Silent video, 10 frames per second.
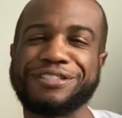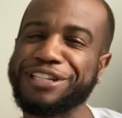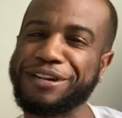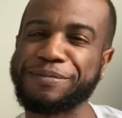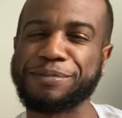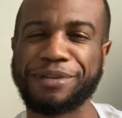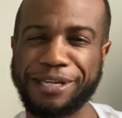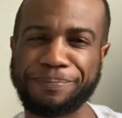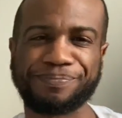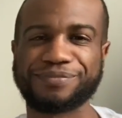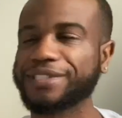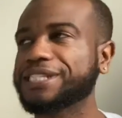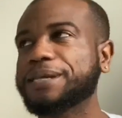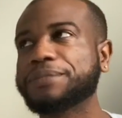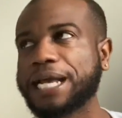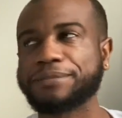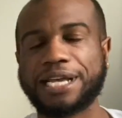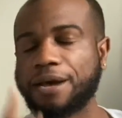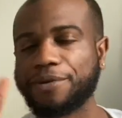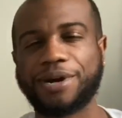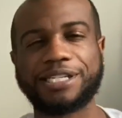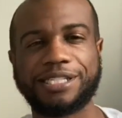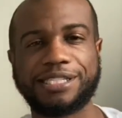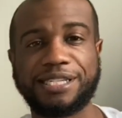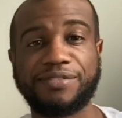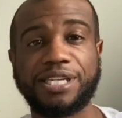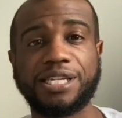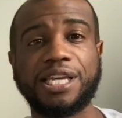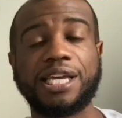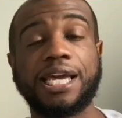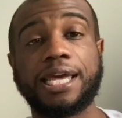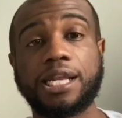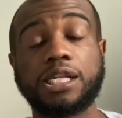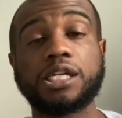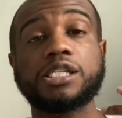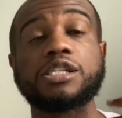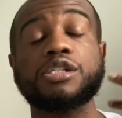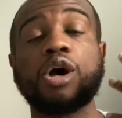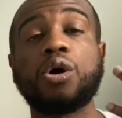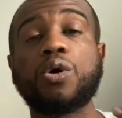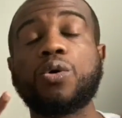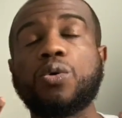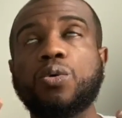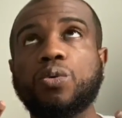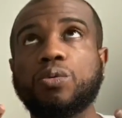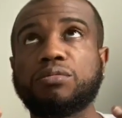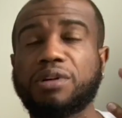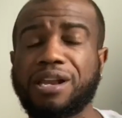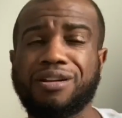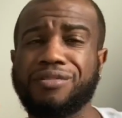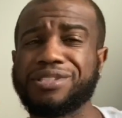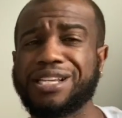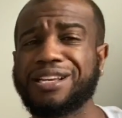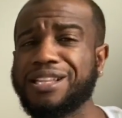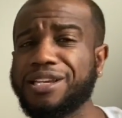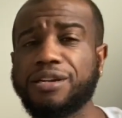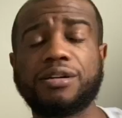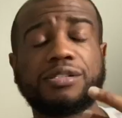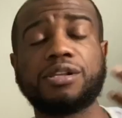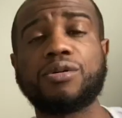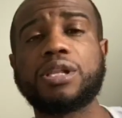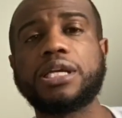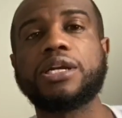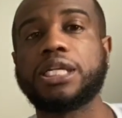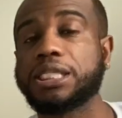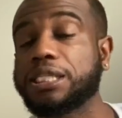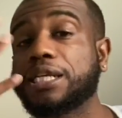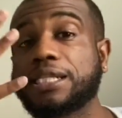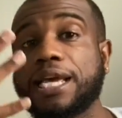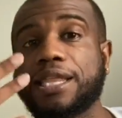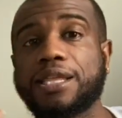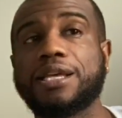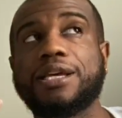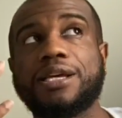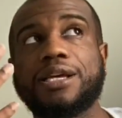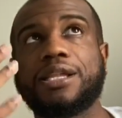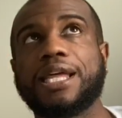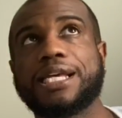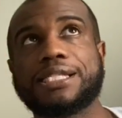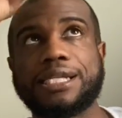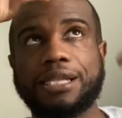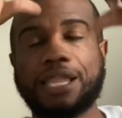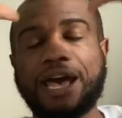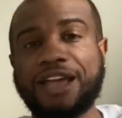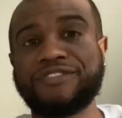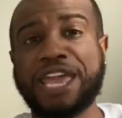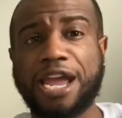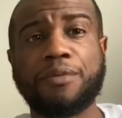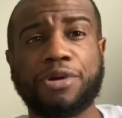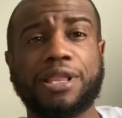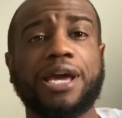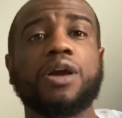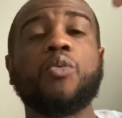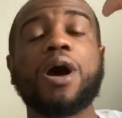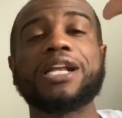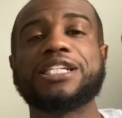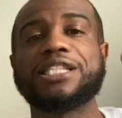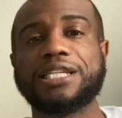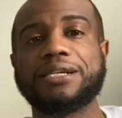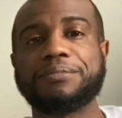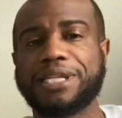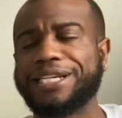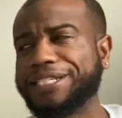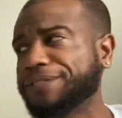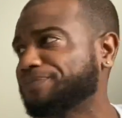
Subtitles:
terms, but sometimes like I'll be watching the TV and it looks so, I don't know if it's like clear or so clear, it just looks like it's a live camera, like watching them, like